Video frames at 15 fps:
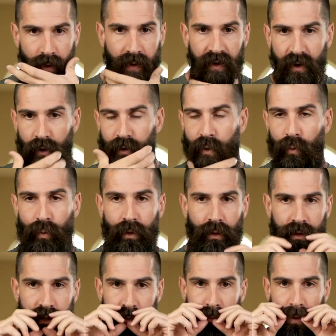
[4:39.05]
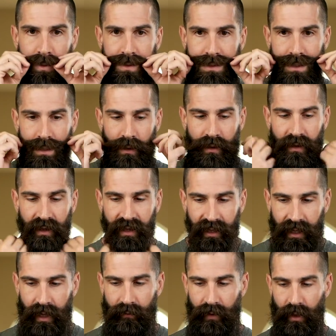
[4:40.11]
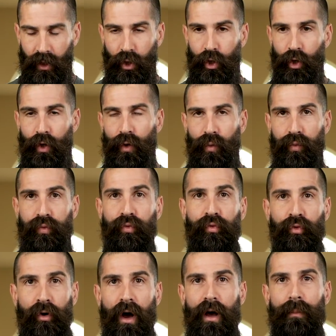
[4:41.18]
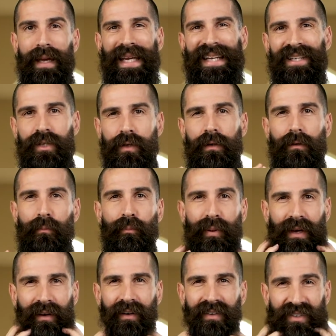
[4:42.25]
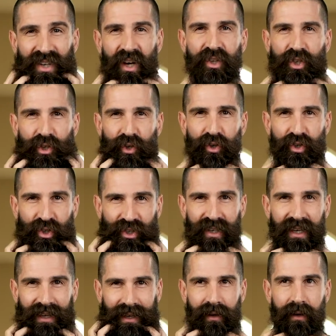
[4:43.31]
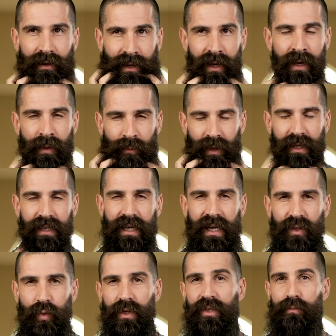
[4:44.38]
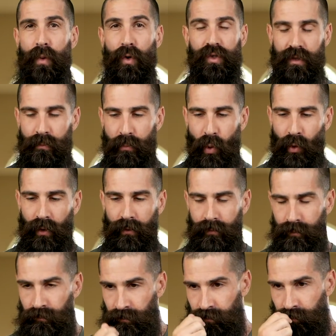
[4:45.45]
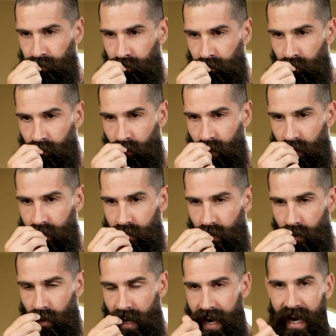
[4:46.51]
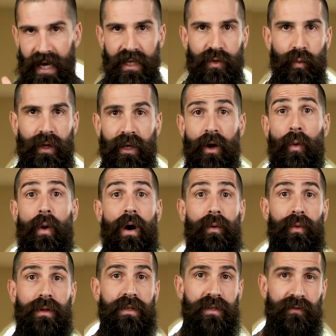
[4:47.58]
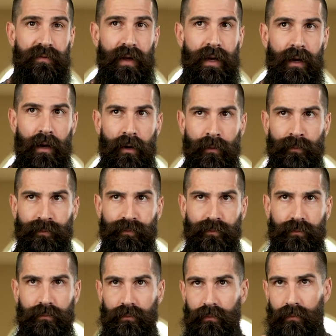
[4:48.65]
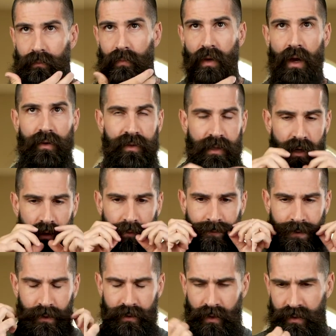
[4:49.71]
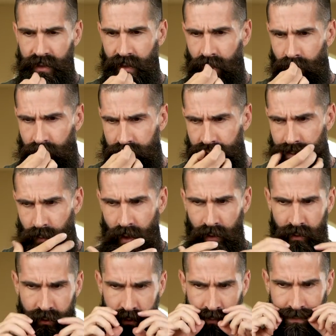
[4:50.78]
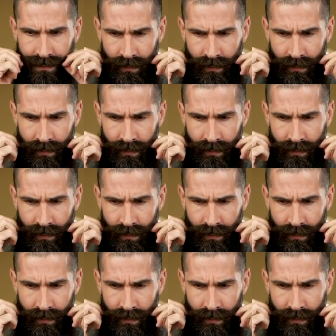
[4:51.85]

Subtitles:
I know you're really supposed to give it a good rub into your beard, touching your skin, because that's what's most important. So as we go on with this video, I'll see how it feels, I'll see how it smells.